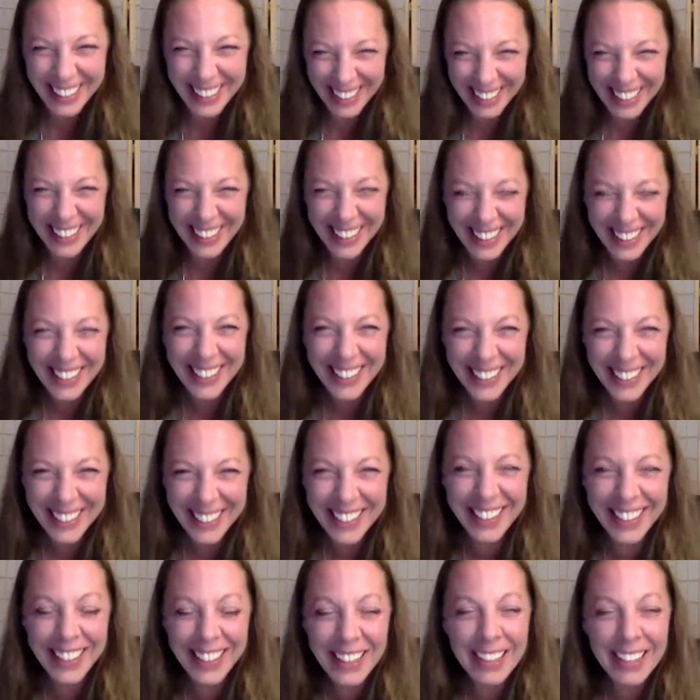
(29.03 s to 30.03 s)
you.
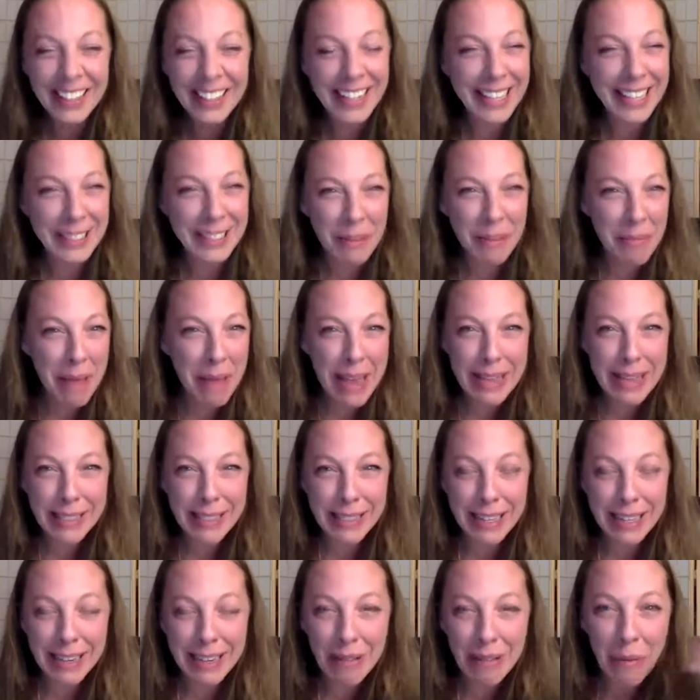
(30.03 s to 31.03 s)
That's we
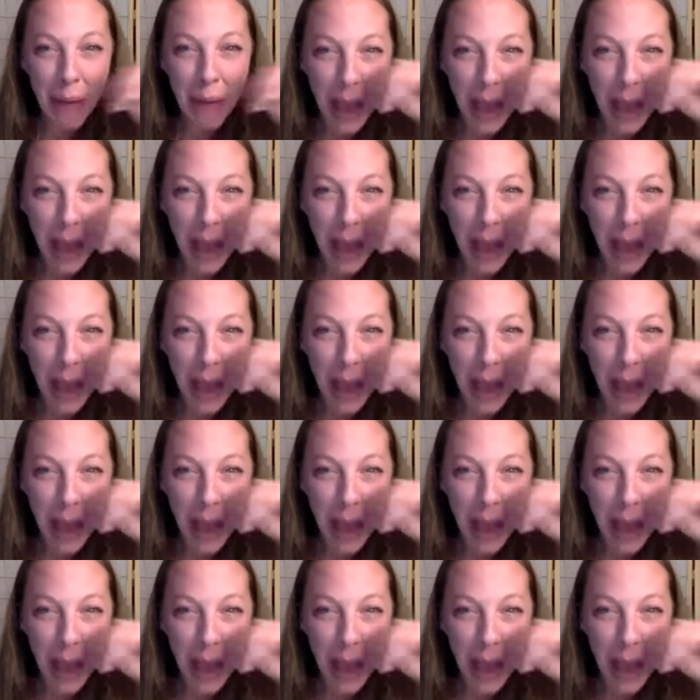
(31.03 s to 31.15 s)
amazing.